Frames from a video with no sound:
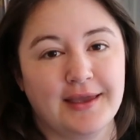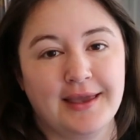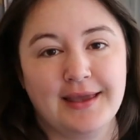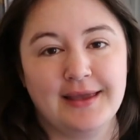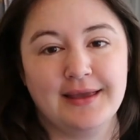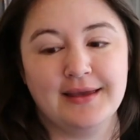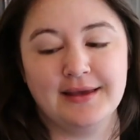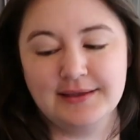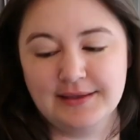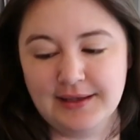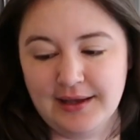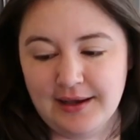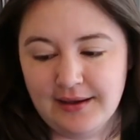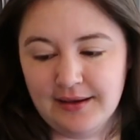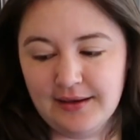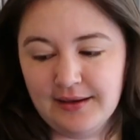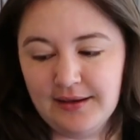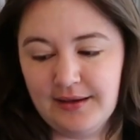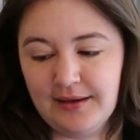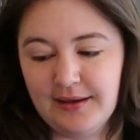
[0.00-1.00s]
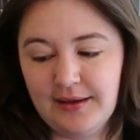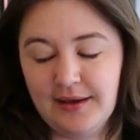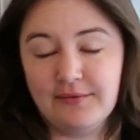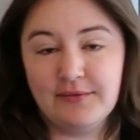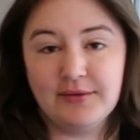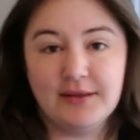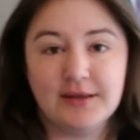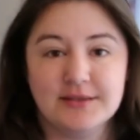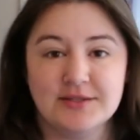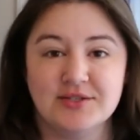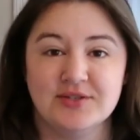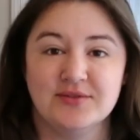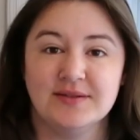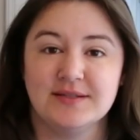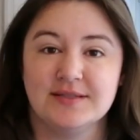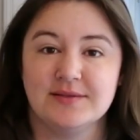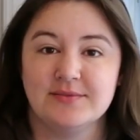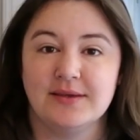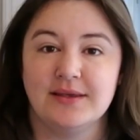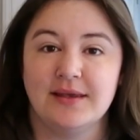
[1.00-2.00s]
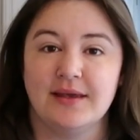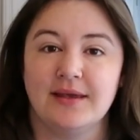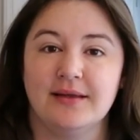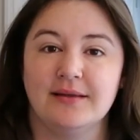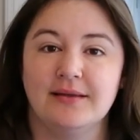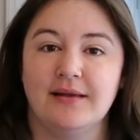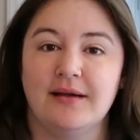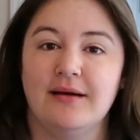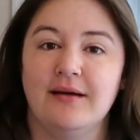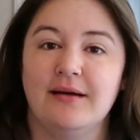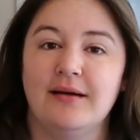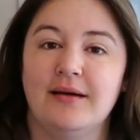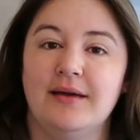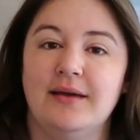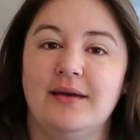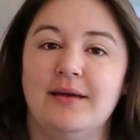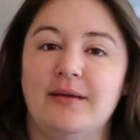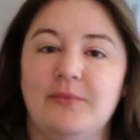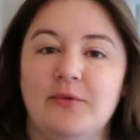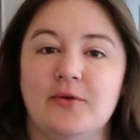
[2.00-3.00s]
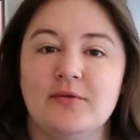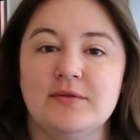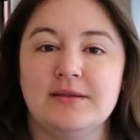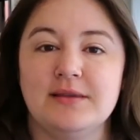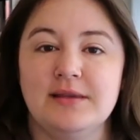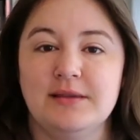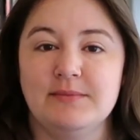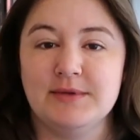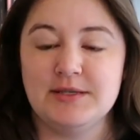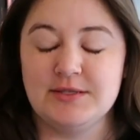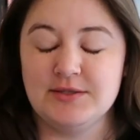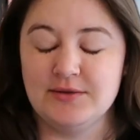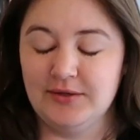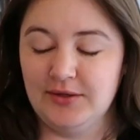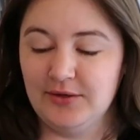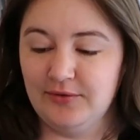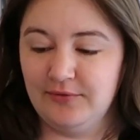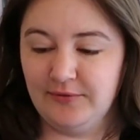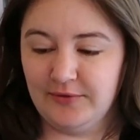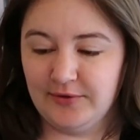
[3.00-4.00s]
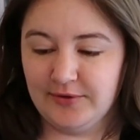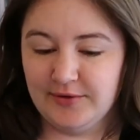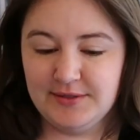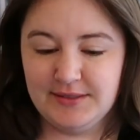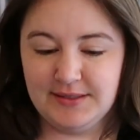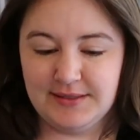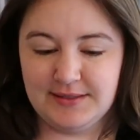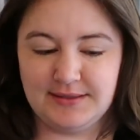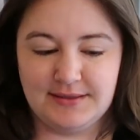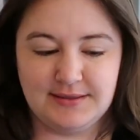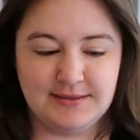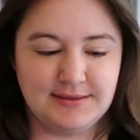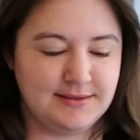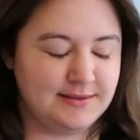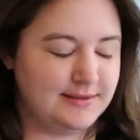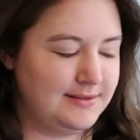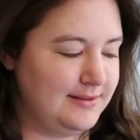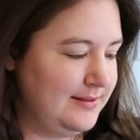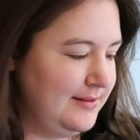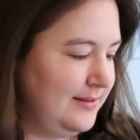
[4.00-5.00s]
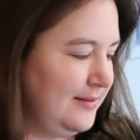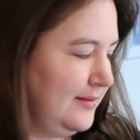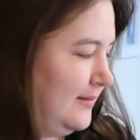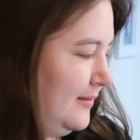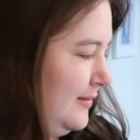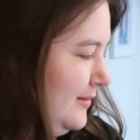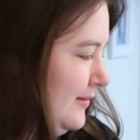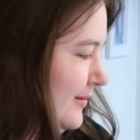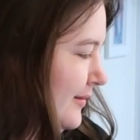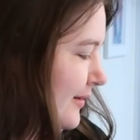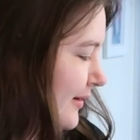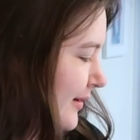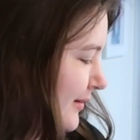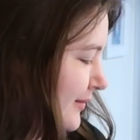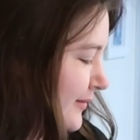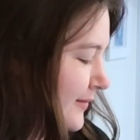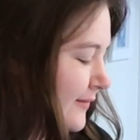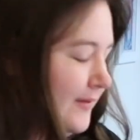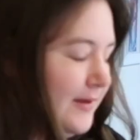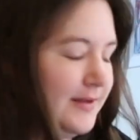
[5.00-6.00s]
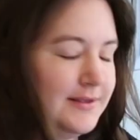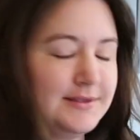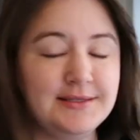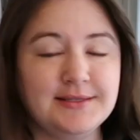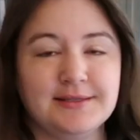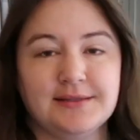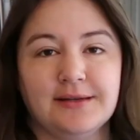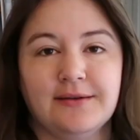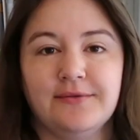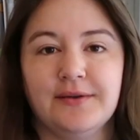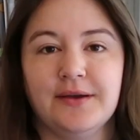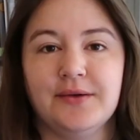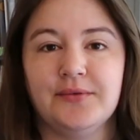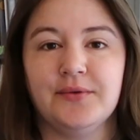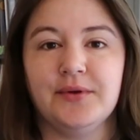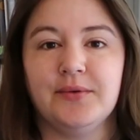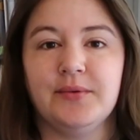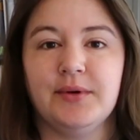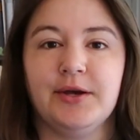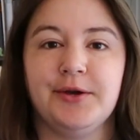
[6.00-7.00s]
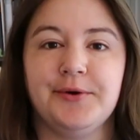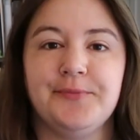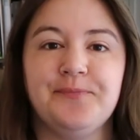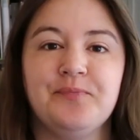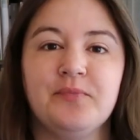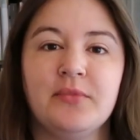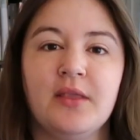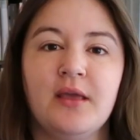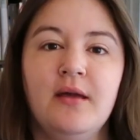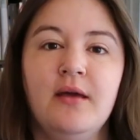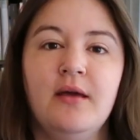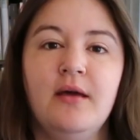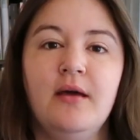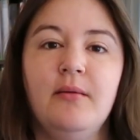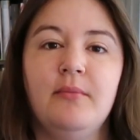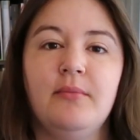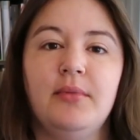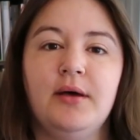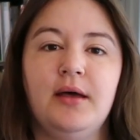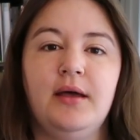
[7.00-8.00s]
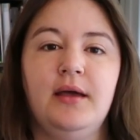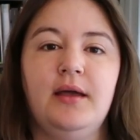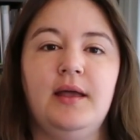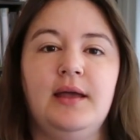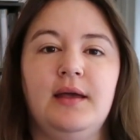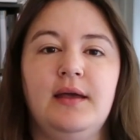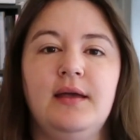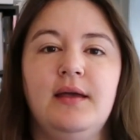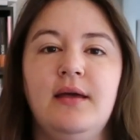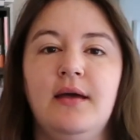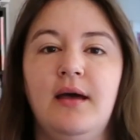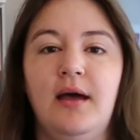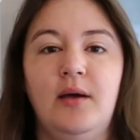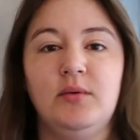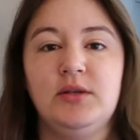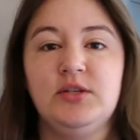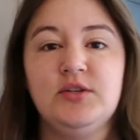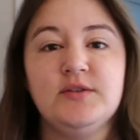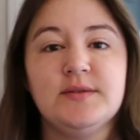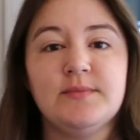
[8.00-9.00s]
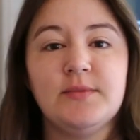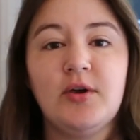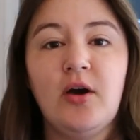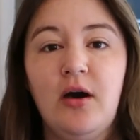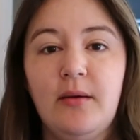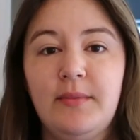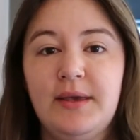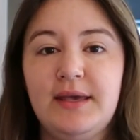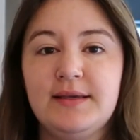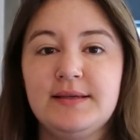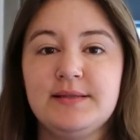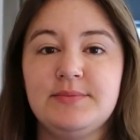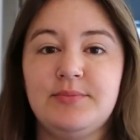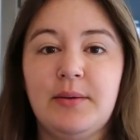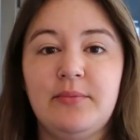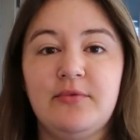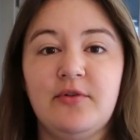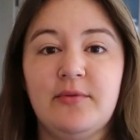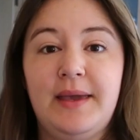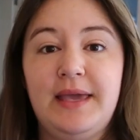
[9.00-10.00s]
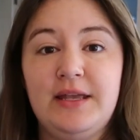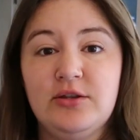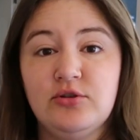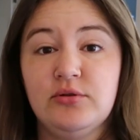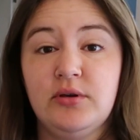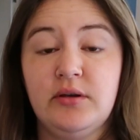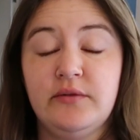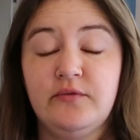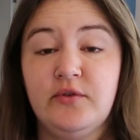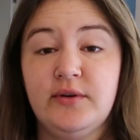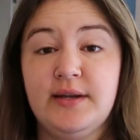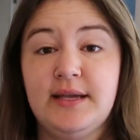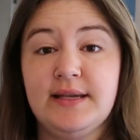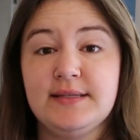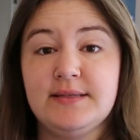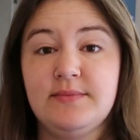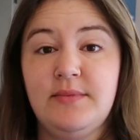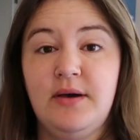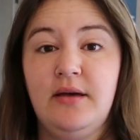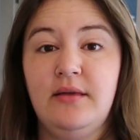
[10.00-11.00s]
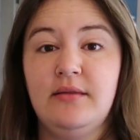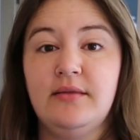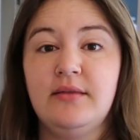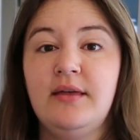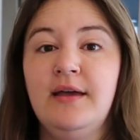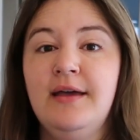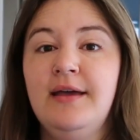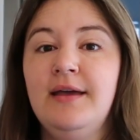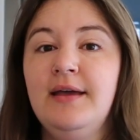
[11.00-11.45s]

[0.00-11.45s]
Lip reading: and I have a lot to do this weekend. I'm going to clean my studio first because it's kind of got stuff everywhere. But I want to do some comics, prep for Patreon for next month,